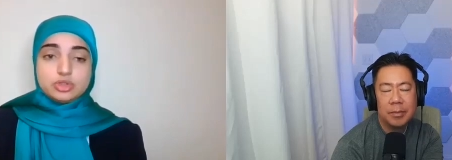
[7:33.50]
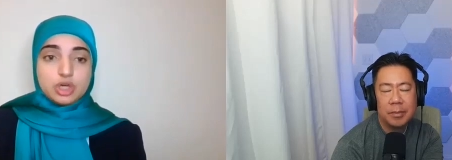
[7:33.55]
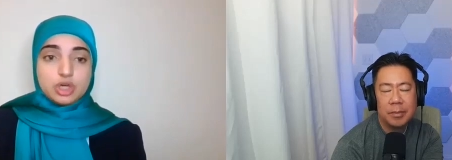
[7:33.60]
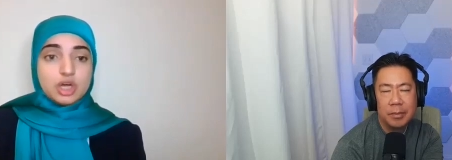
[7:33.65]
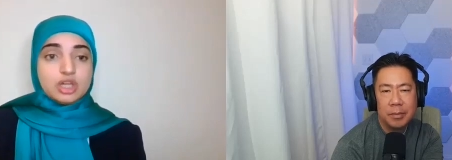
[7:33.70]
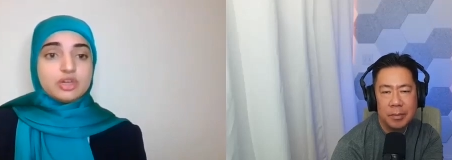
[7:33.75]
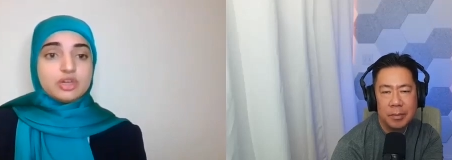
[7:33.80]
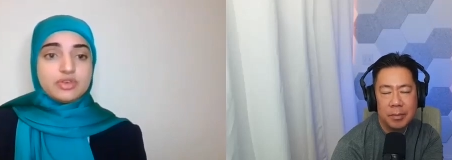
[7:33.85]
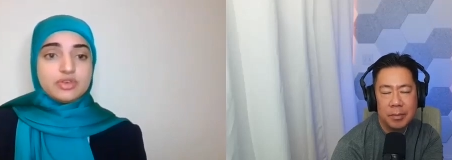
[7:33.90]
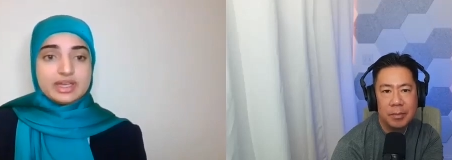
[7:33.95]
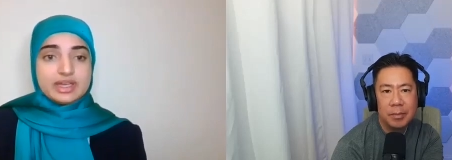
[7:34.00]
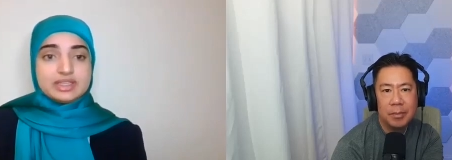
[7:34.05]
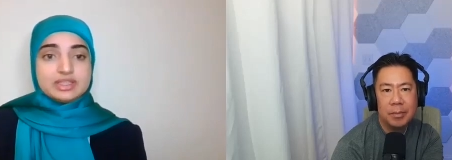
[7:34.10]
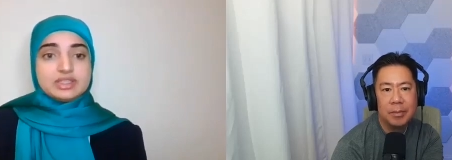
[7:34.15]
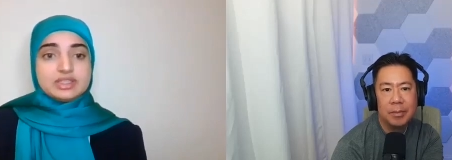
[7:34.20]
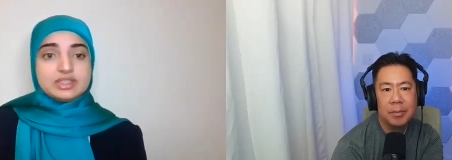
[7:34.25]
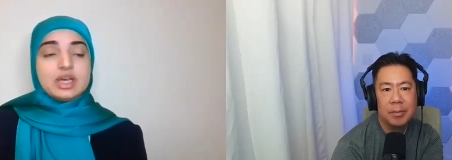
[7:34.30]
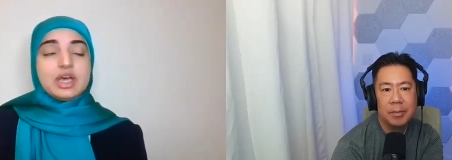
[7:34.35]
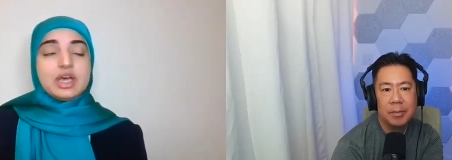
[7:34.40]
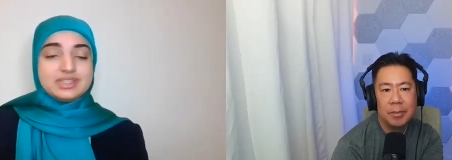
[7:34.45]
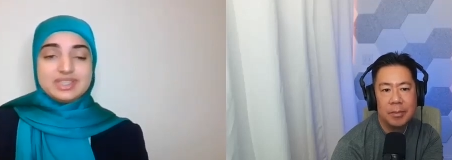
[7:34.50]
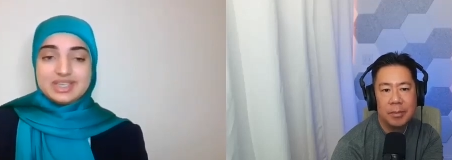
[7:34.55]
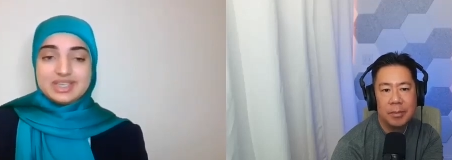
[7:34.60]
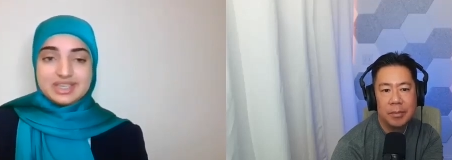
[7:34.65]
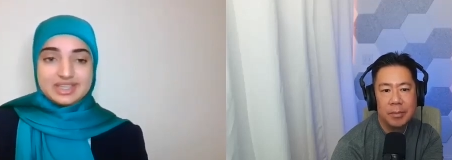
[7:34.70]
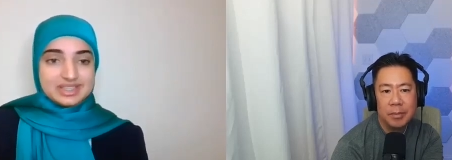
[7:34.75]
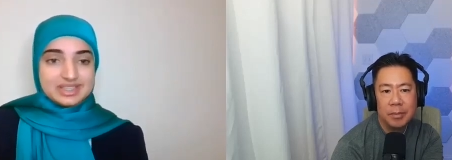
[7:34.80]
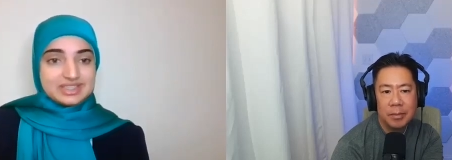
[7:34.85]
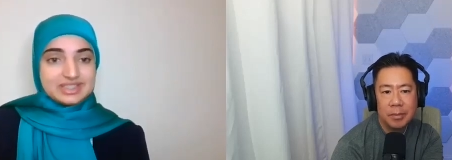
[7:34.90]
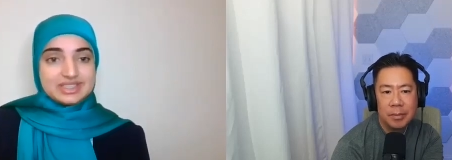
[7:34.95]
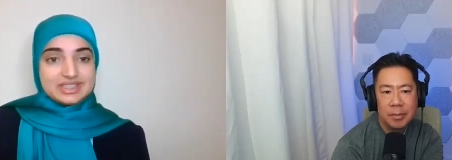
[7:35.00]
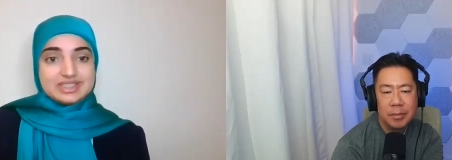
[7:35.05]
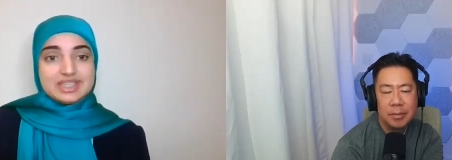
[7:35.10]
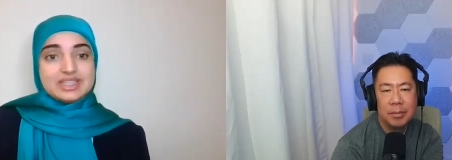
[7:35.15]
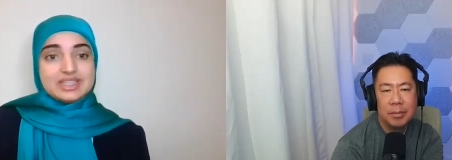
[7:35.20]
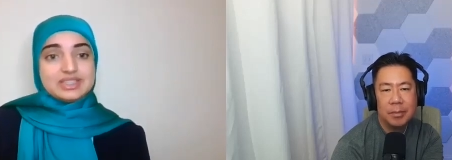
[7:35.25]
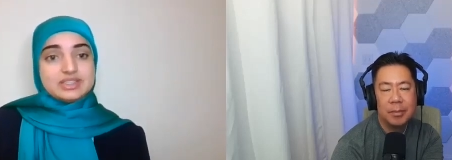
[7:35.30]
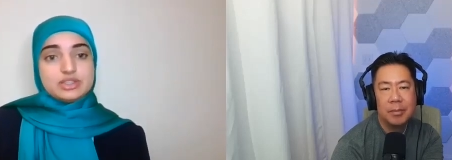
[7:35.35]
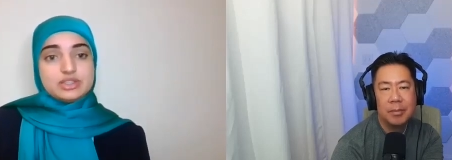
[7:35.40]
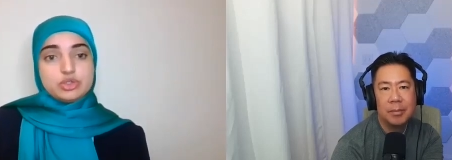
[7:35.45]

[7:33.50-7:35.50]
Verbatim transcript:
Speaker 1: to tolerate seeing these intense